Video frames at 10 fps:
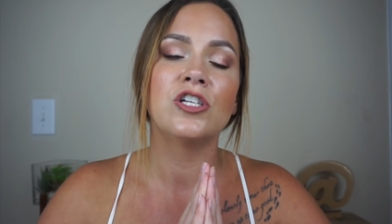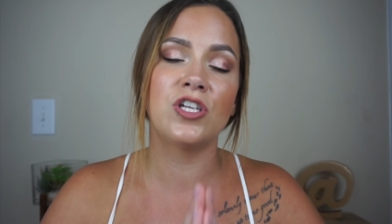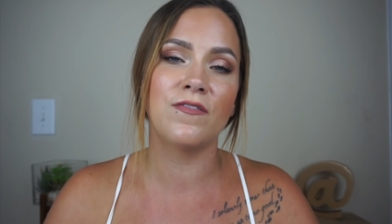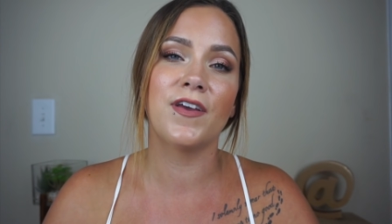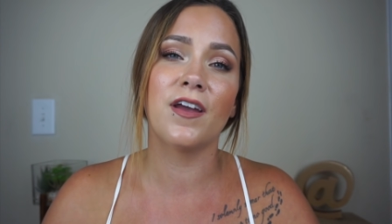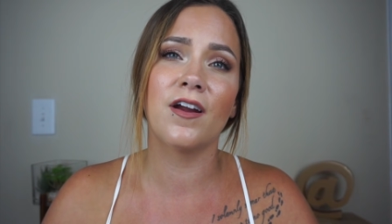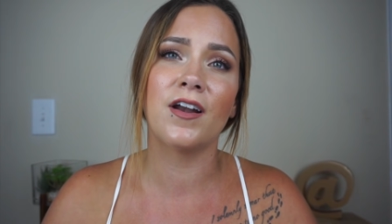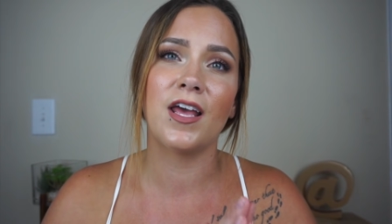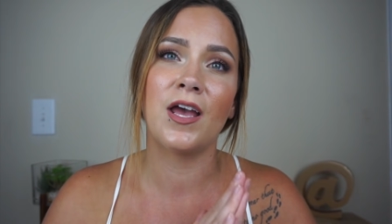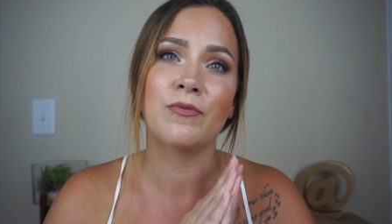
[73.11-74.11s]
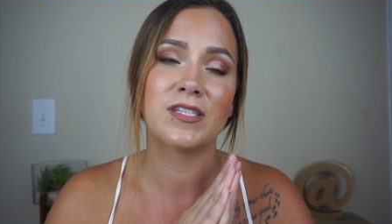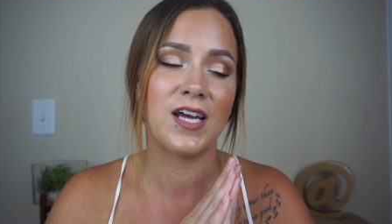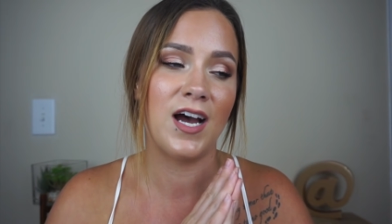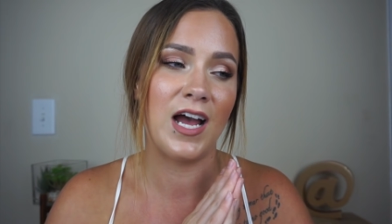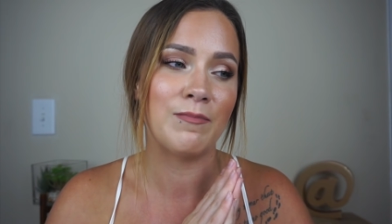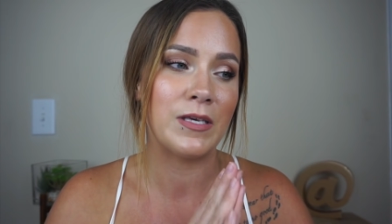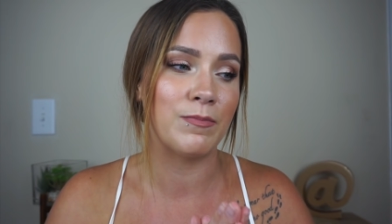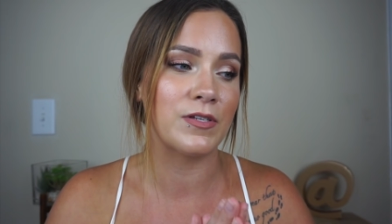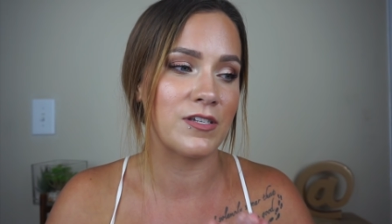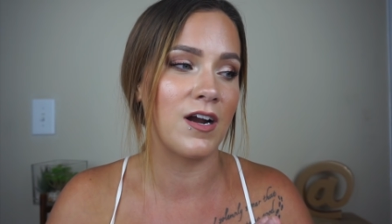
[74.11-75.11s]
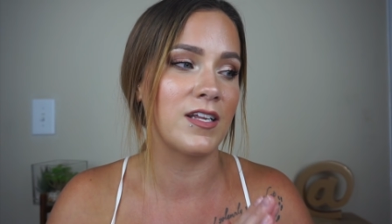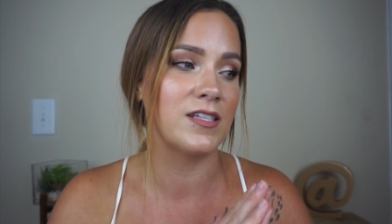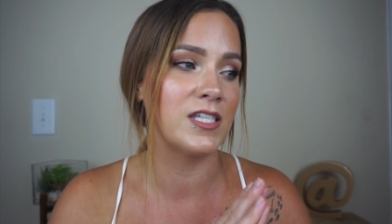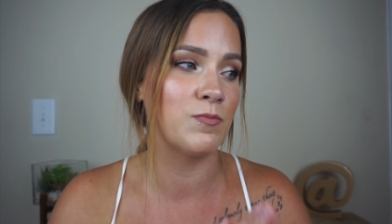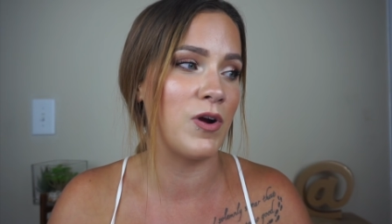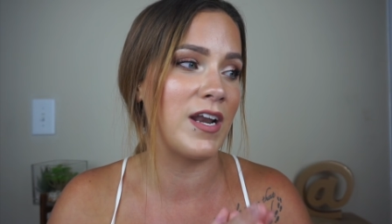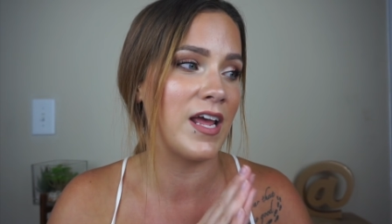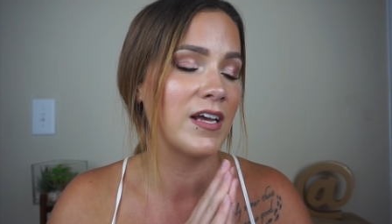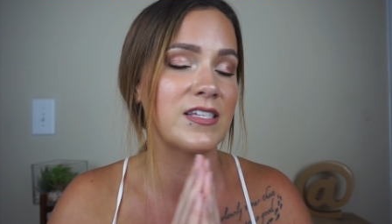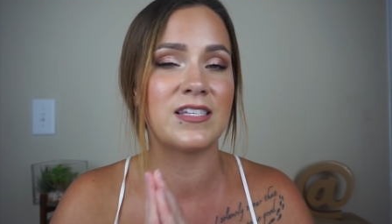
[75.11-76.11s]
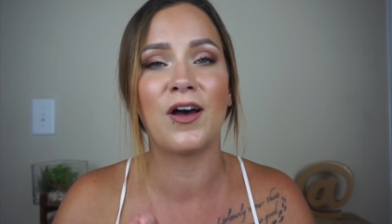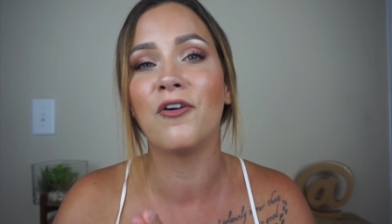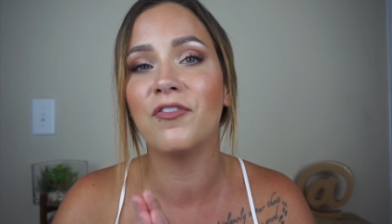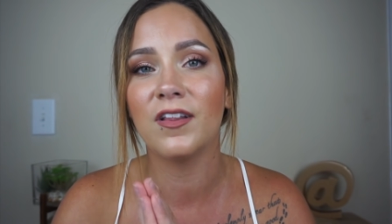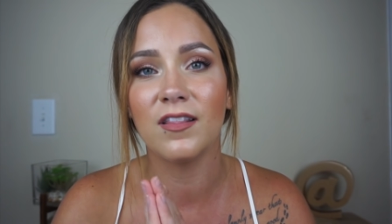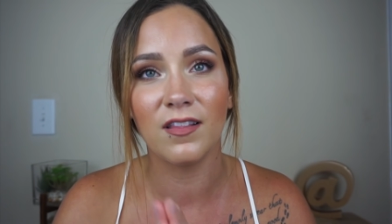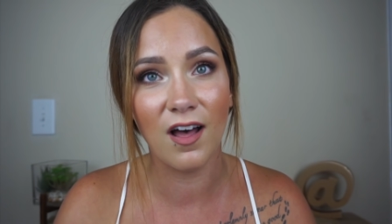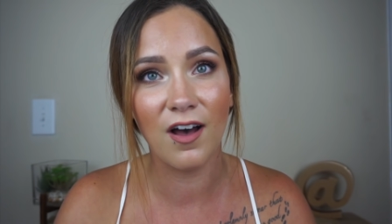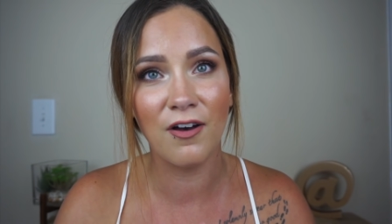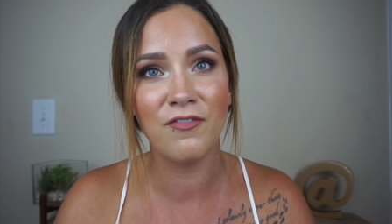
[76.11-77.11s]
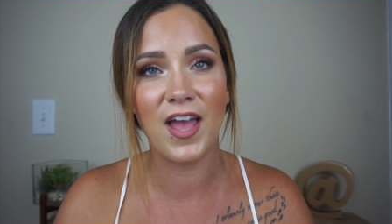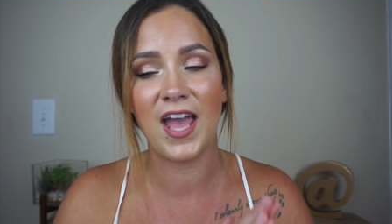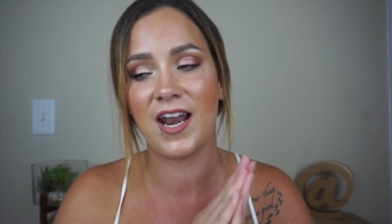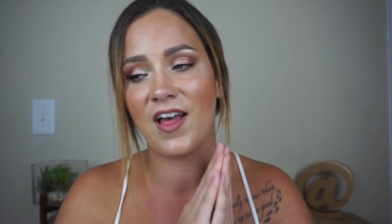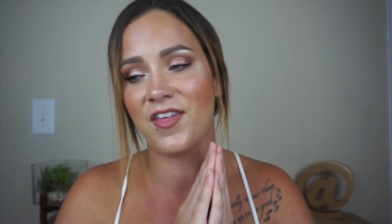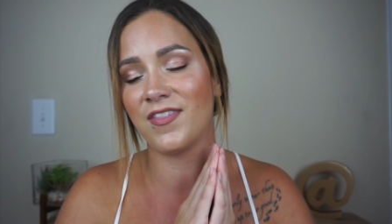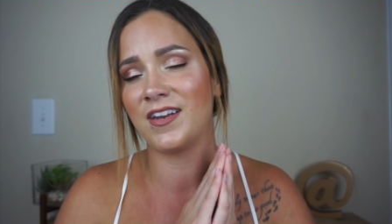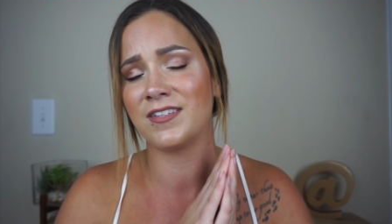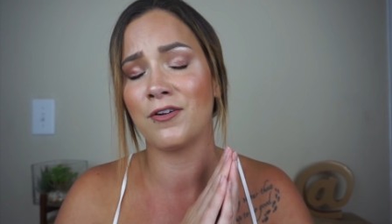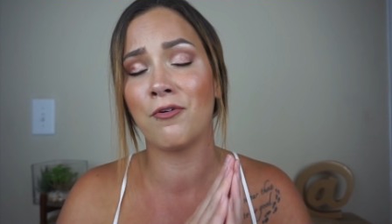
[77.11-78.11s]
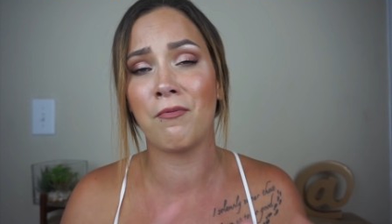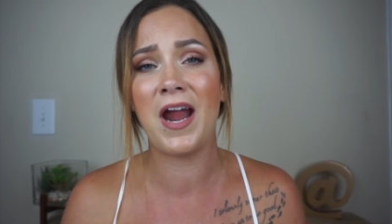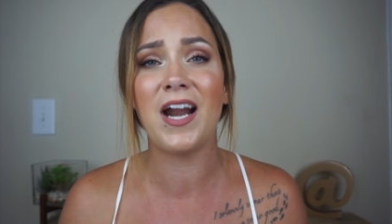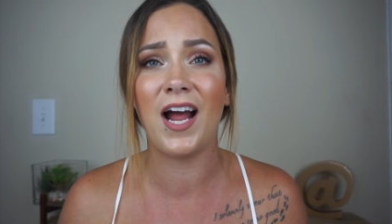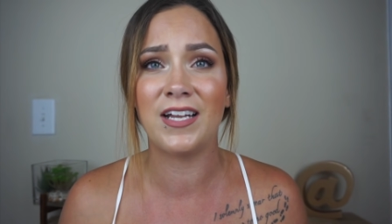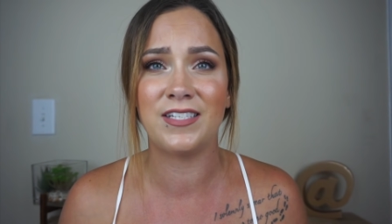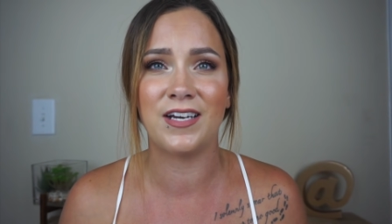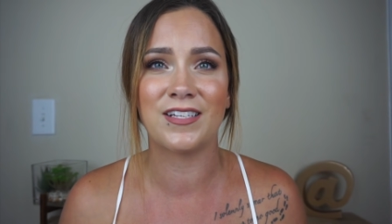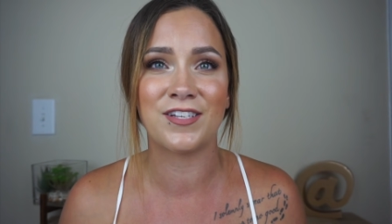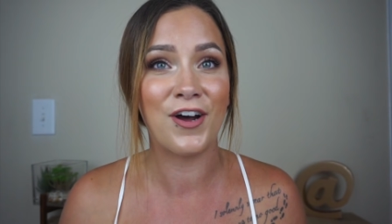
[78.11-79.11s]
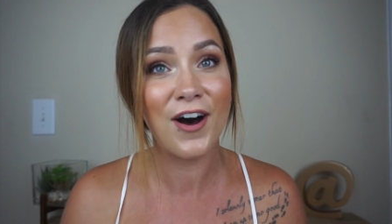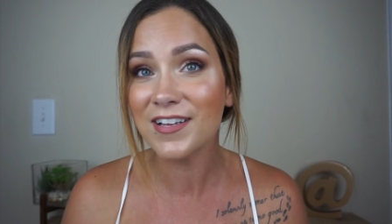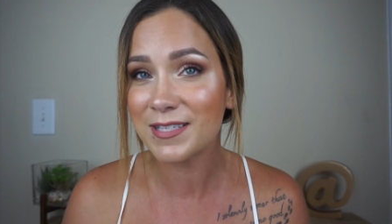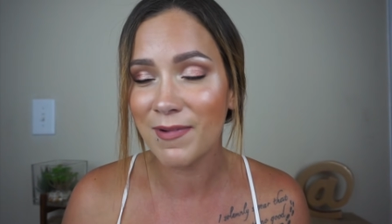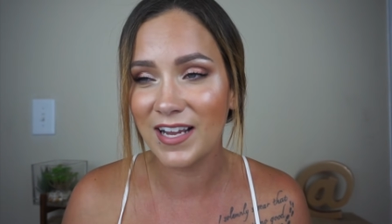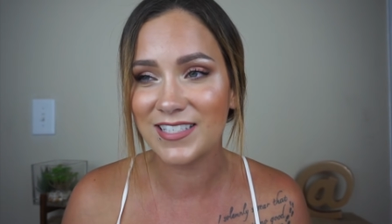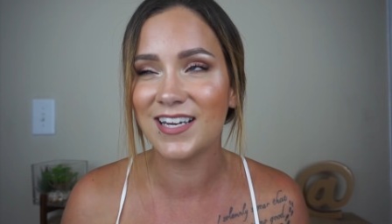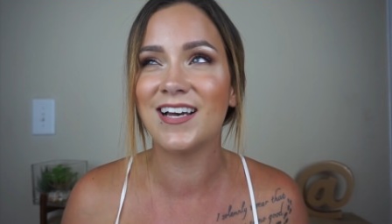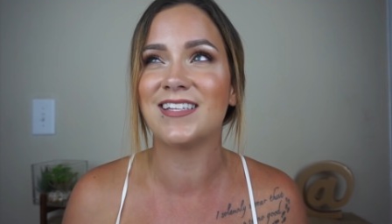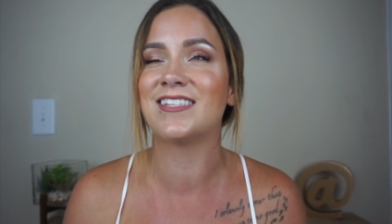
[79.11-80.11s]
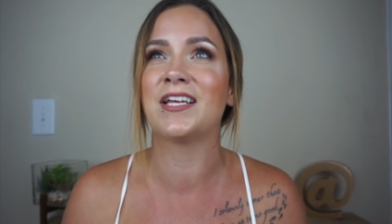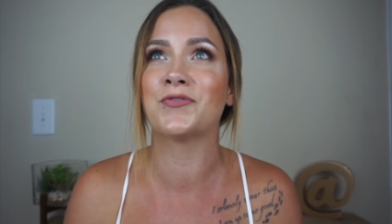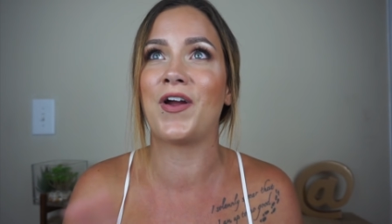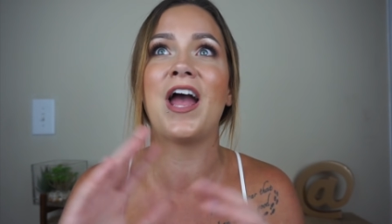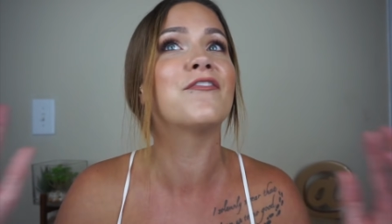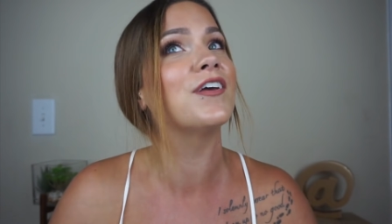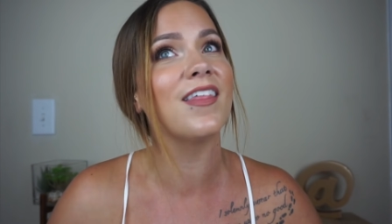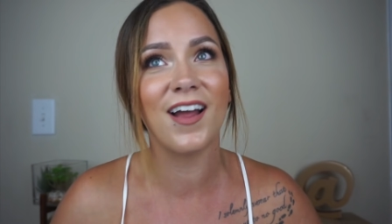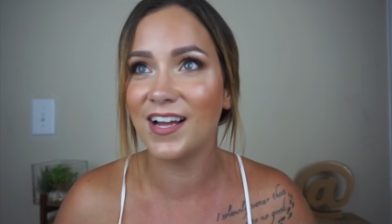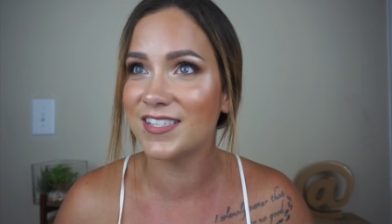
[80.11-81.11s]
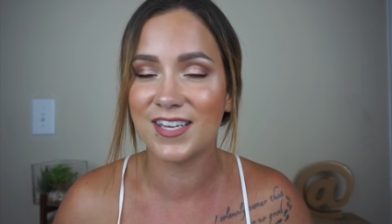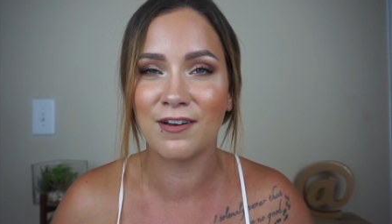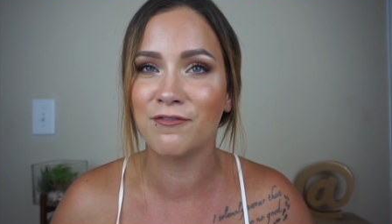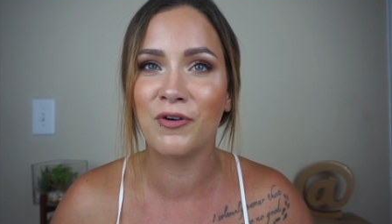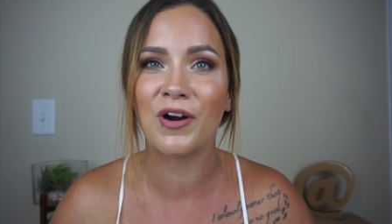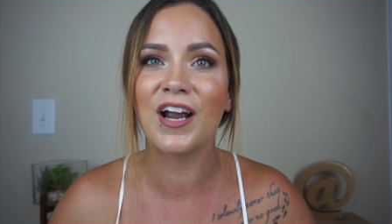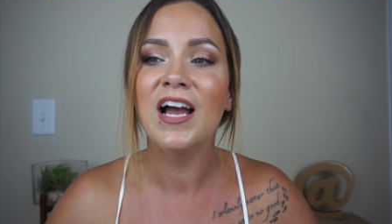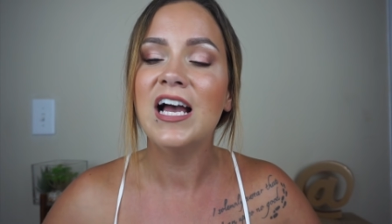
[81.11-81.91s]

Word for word: she figured it was time people started spreading self-love and I think that is a great idea. It's an awesome idea. It stands for everything I stand for.